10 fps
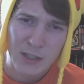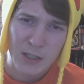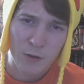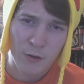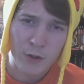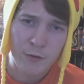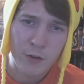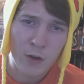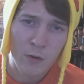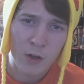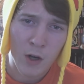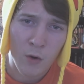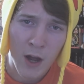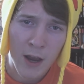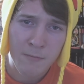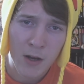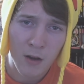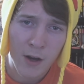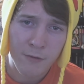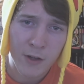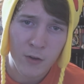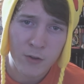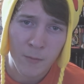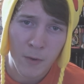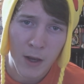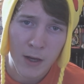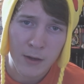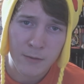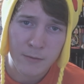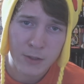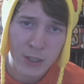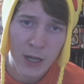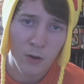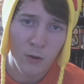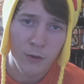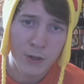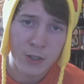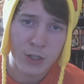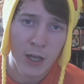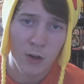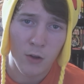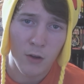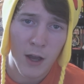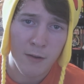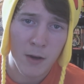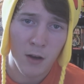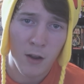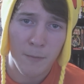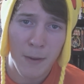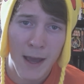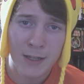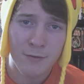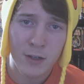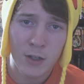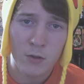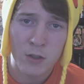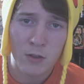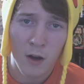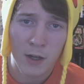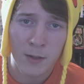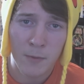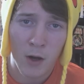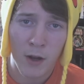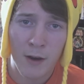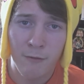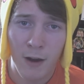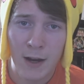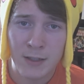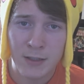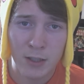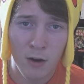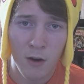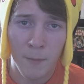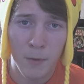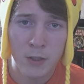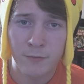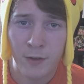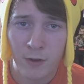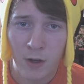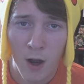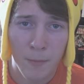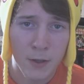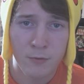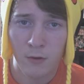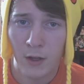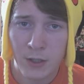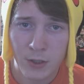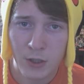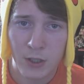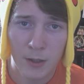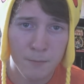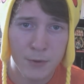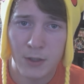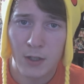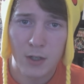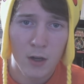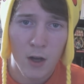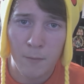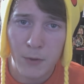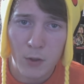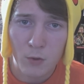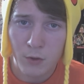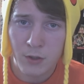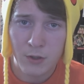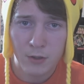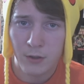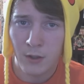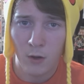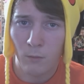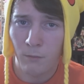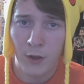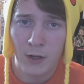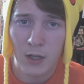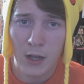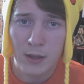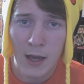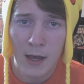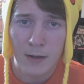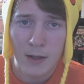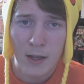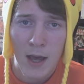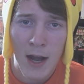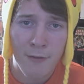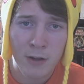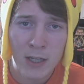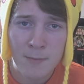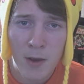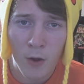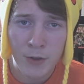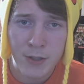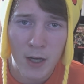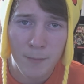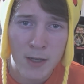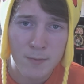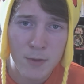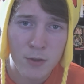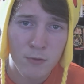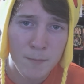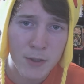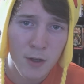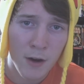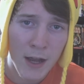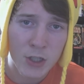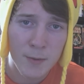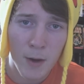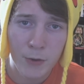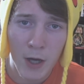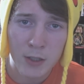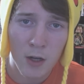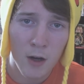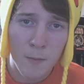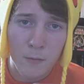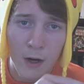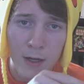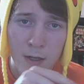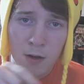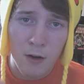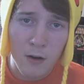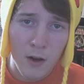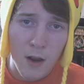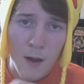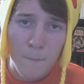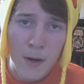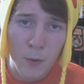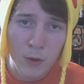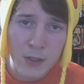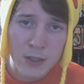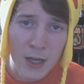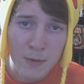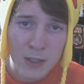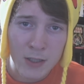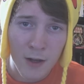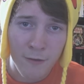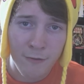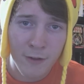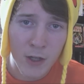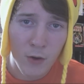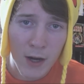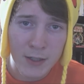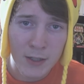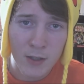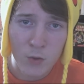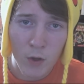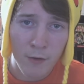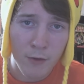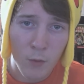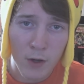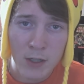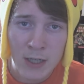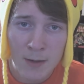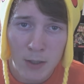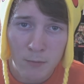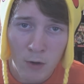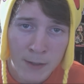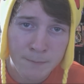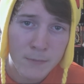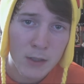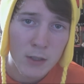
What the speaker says: for those of you who don't know, I've made a lot of videos on my channel, this channel. I've made a lot of past videos talking about advice on a bunch of different topics, relationships, abuse, you know, things like that. And I have an email set up as mrrepsion@gmail.com right here. People can send me stuff, video ideas, whatever they want to send me, right?